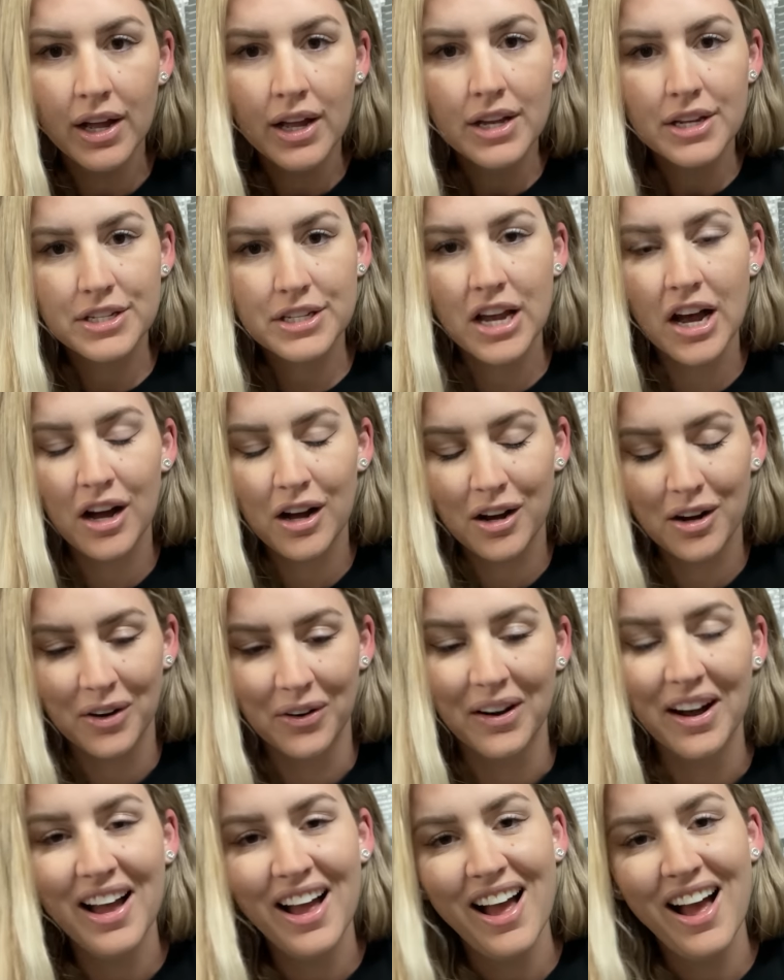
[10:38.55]

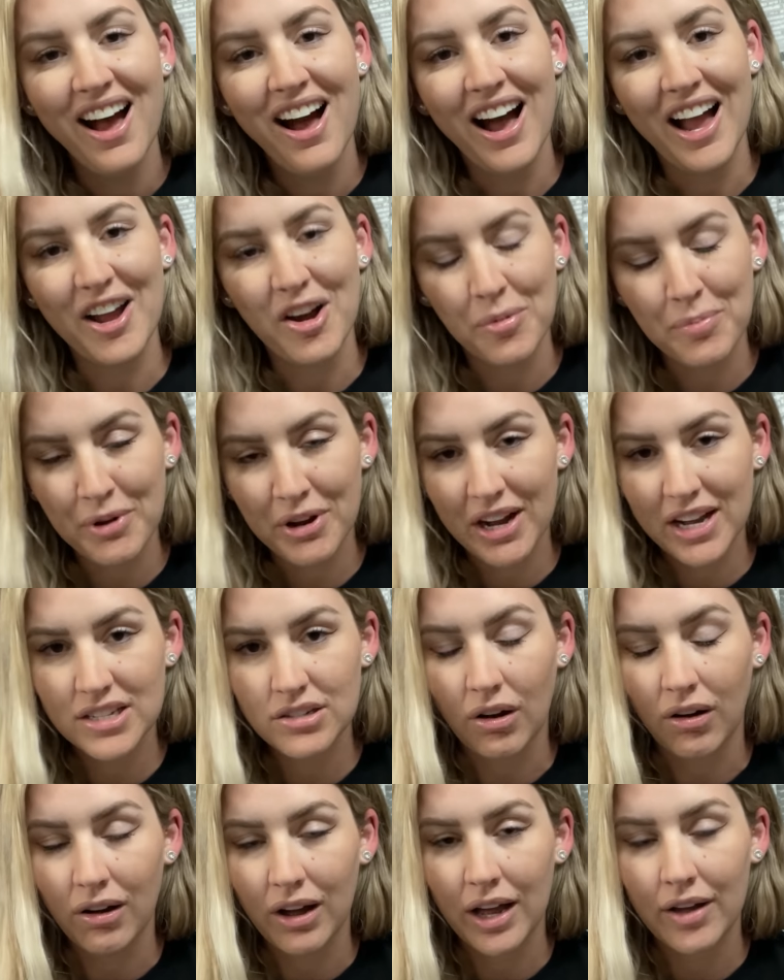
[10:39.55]
So I hope you guys
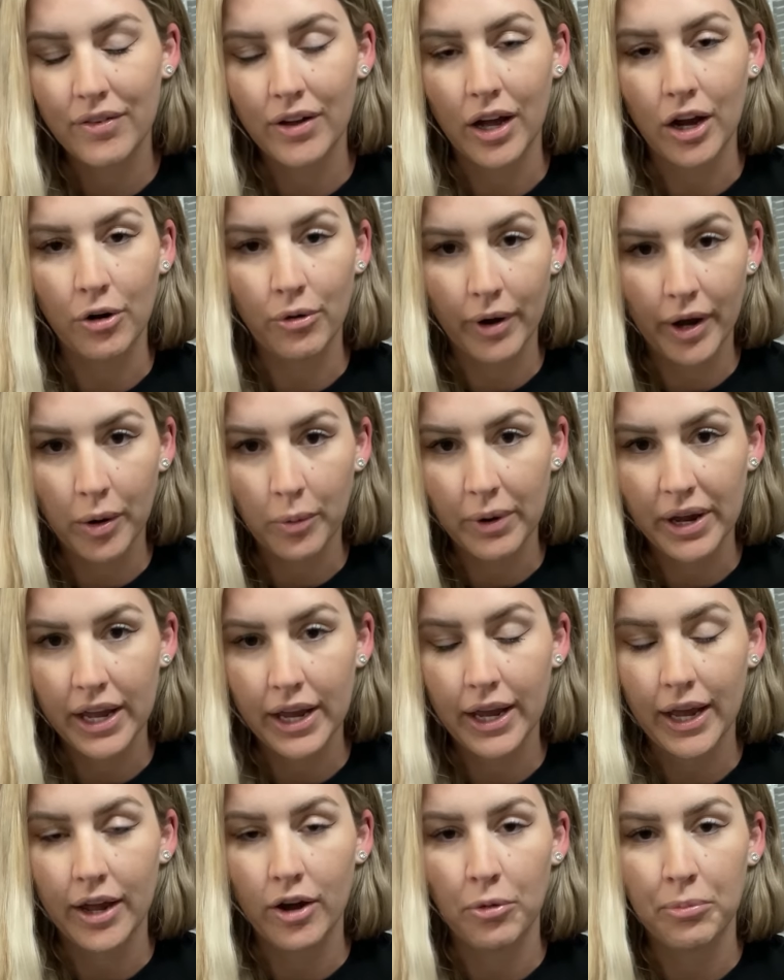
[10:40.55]
all have a great
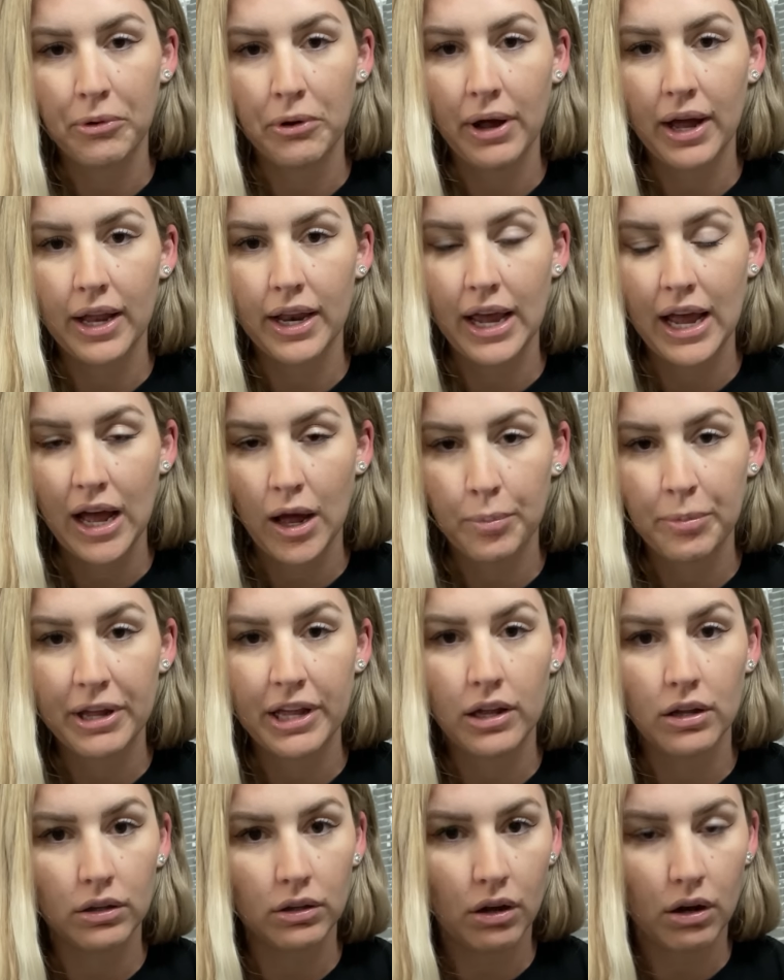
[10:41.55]
week. I hope you had a
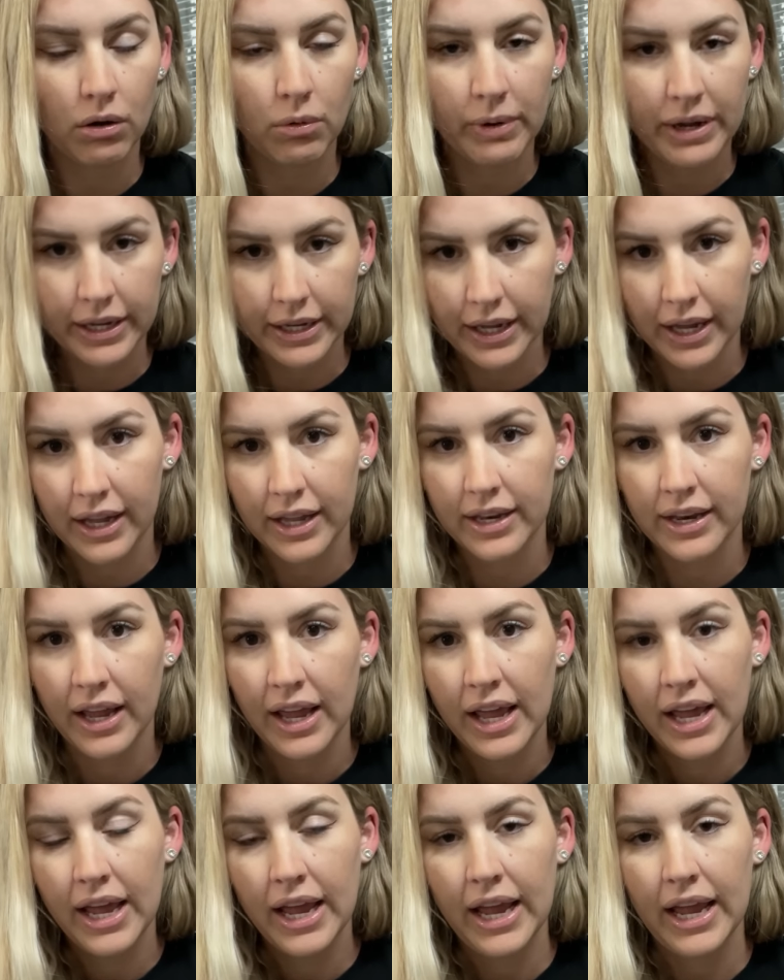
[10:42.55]
happy long weekend
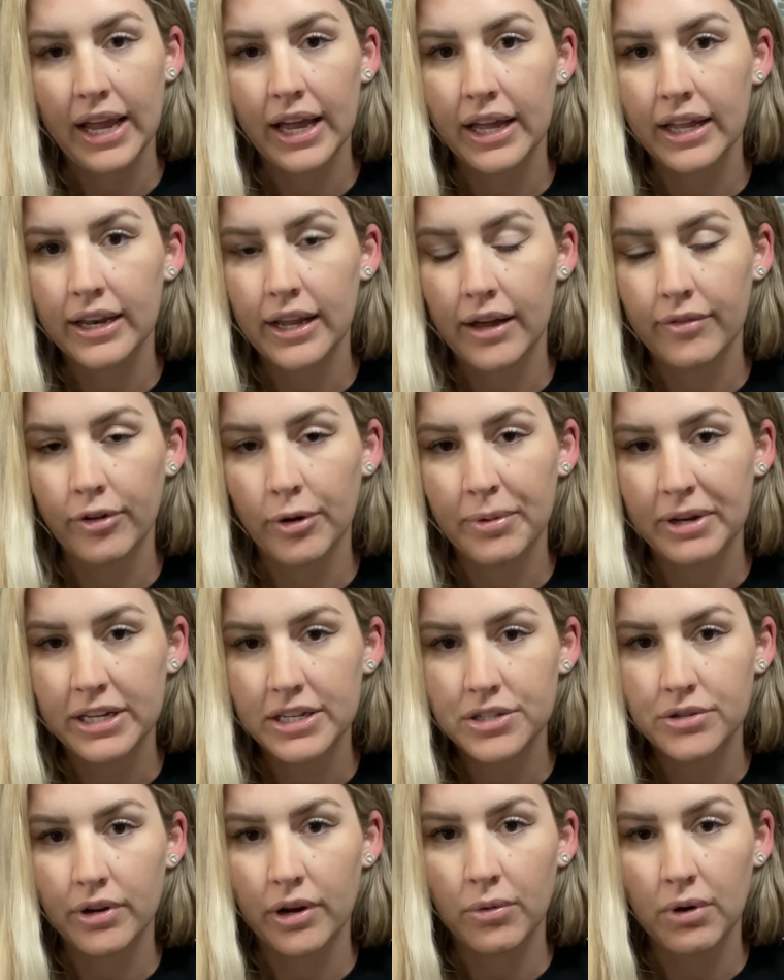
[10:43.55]
and
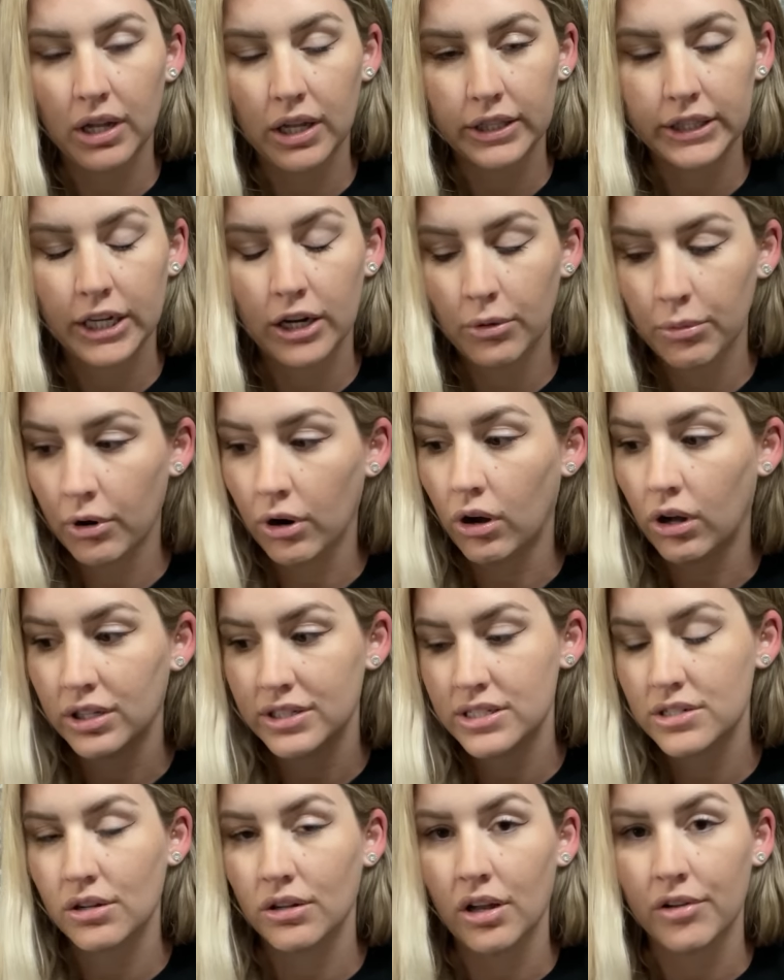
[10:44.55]
everybody's doing well out there. We're all
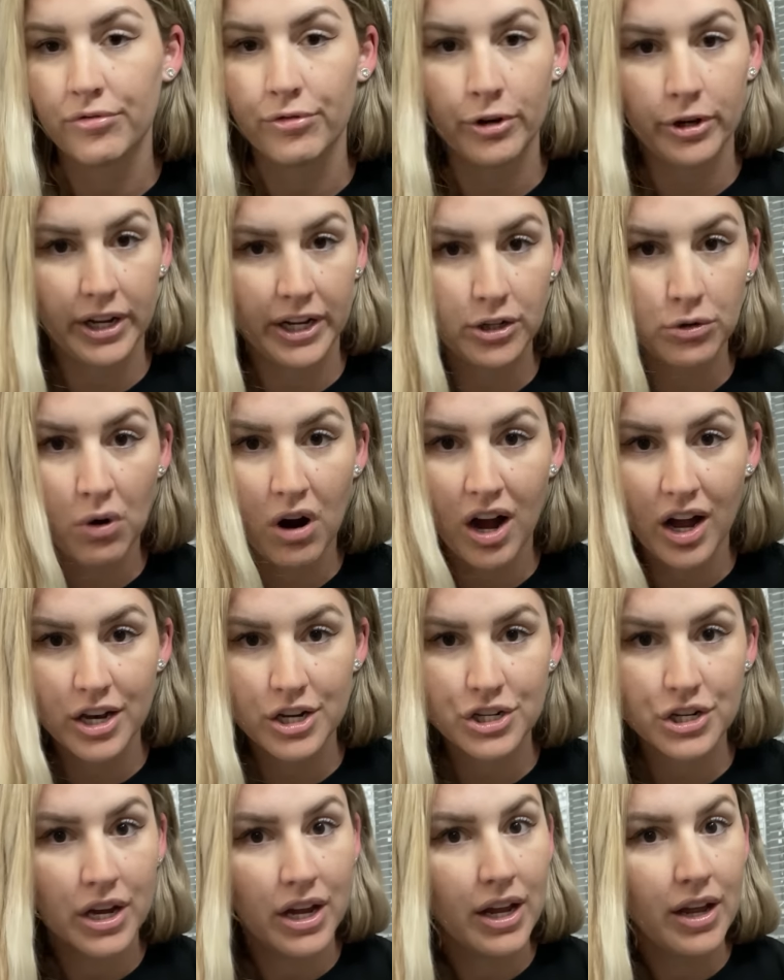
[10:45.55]
still on verdict
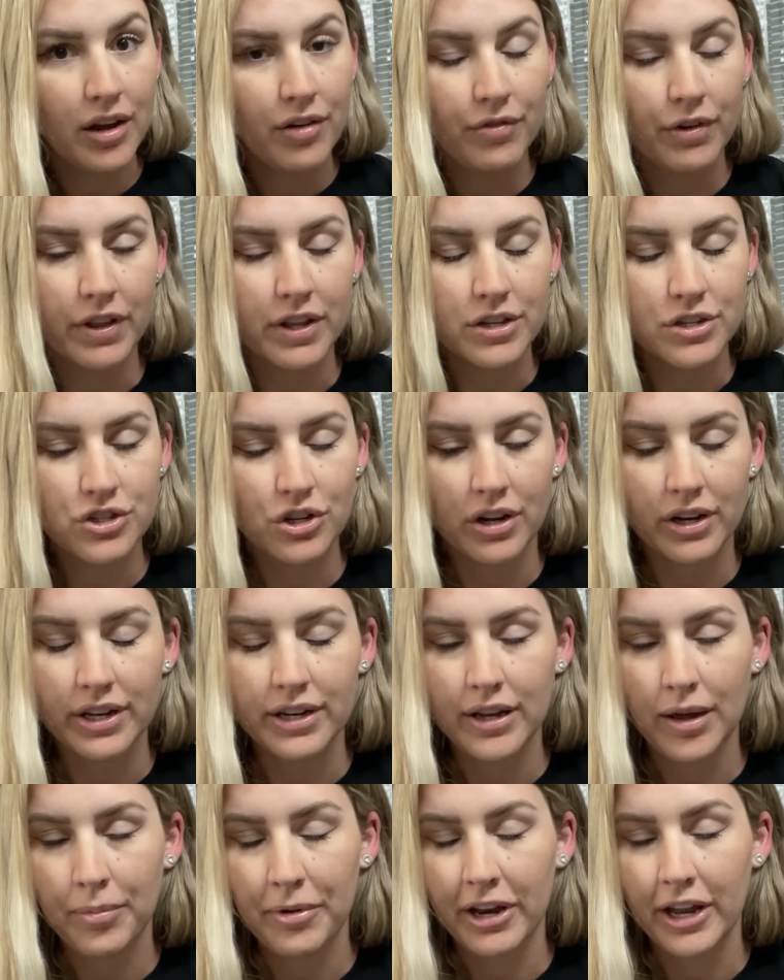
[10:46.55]
watch for this Johnny
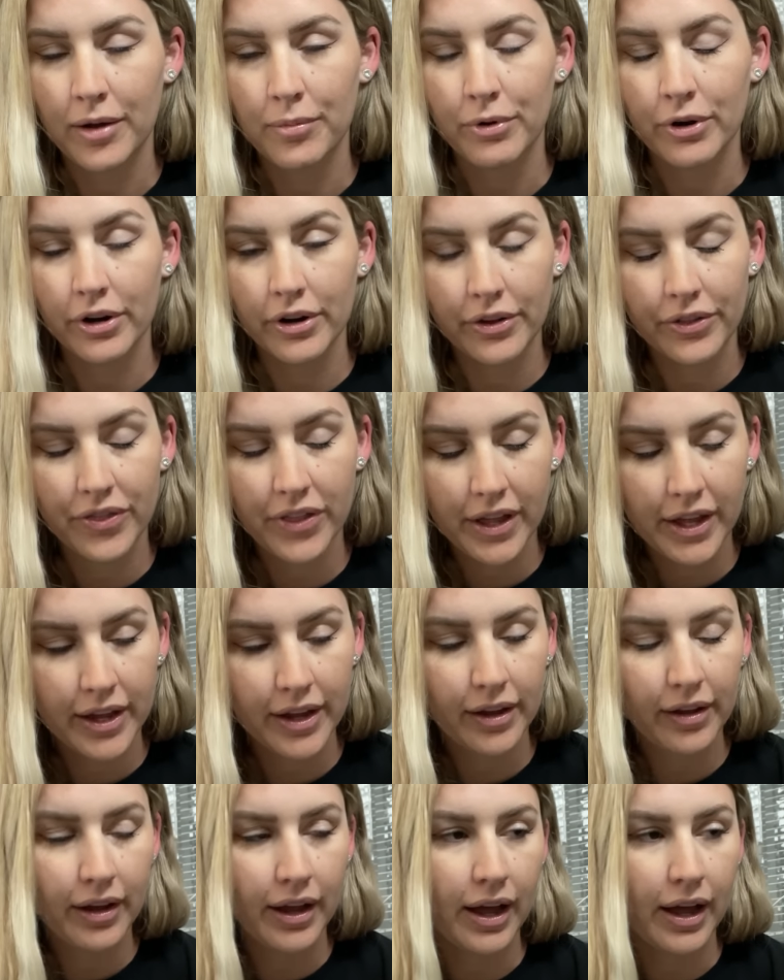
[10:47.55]
Depp and Amber Heard thing.